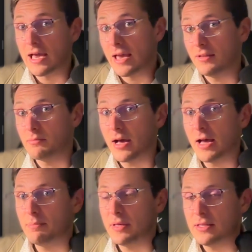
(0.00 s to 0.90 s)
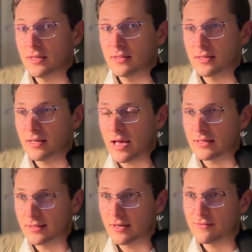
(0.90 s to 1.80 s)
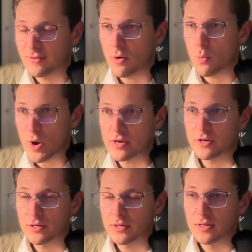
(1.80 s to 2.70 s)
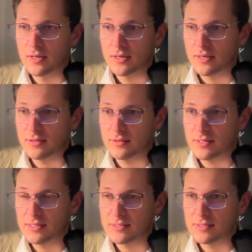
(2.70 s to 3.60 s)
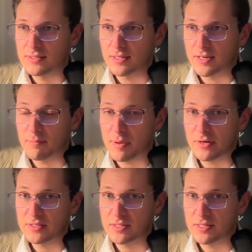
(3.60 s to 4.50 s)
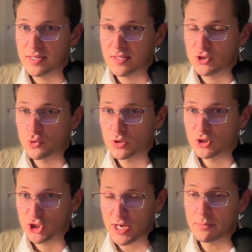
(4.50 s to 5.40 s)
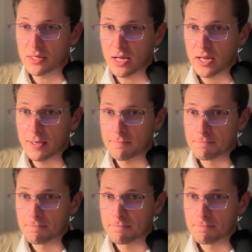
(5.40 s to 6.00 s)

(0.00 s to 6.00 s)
In my opinion, a clear winner in this comparison is Google Gemini.